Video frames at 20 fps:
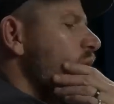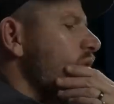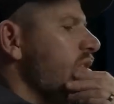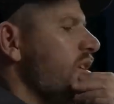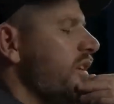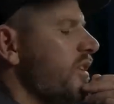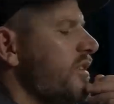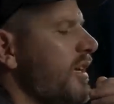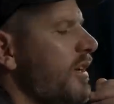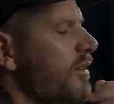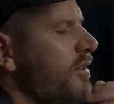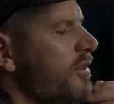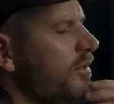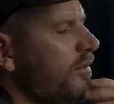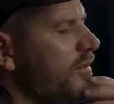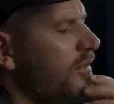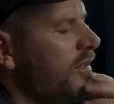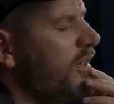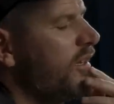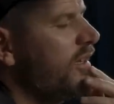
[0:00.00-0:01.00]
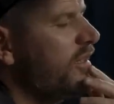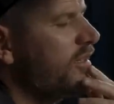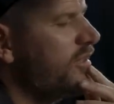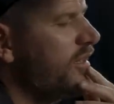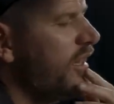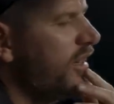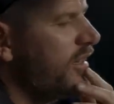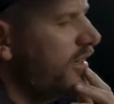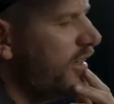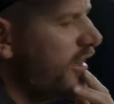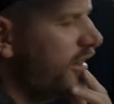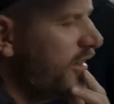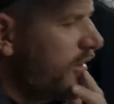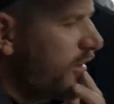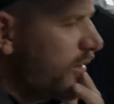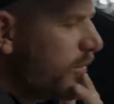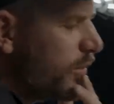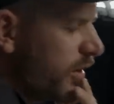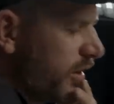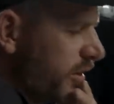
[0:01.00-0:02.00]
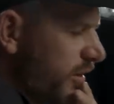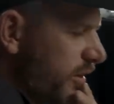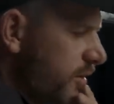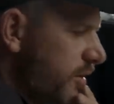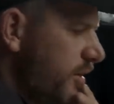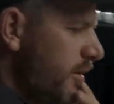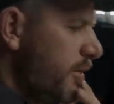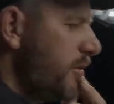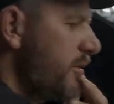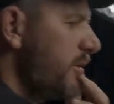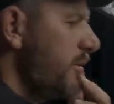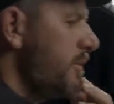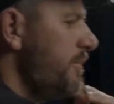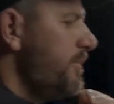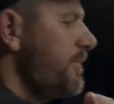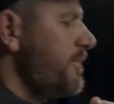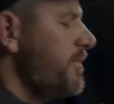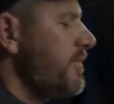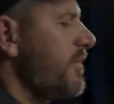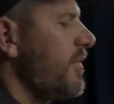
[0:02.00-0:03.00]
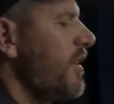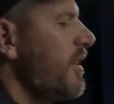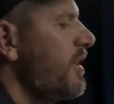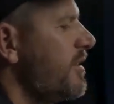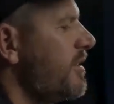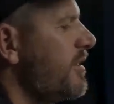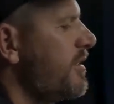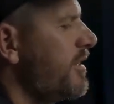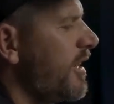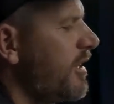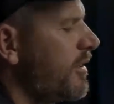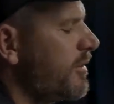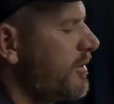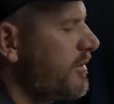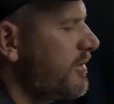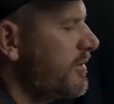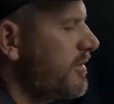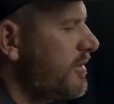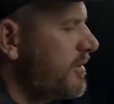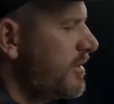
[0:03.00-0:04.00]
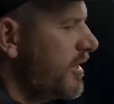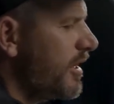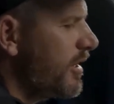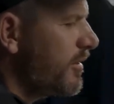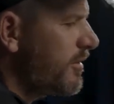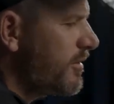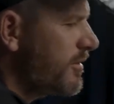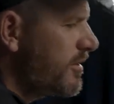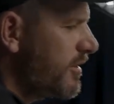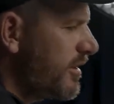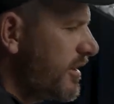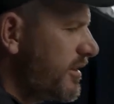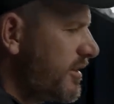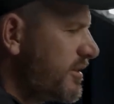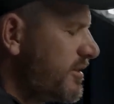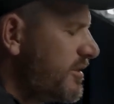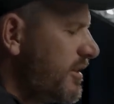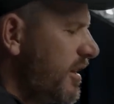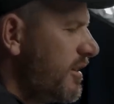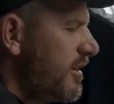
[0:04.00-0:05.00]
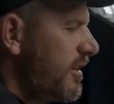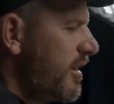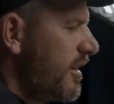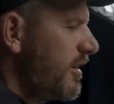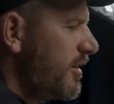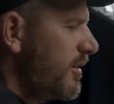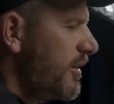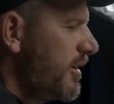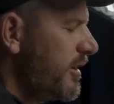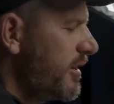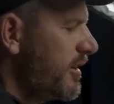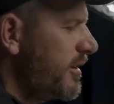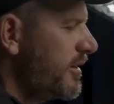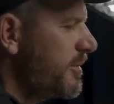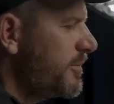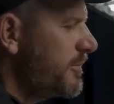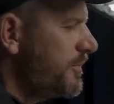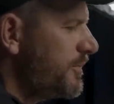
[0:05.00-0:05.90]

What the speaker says: was like down in San Diego, one of the trips down south to like the San Diego area.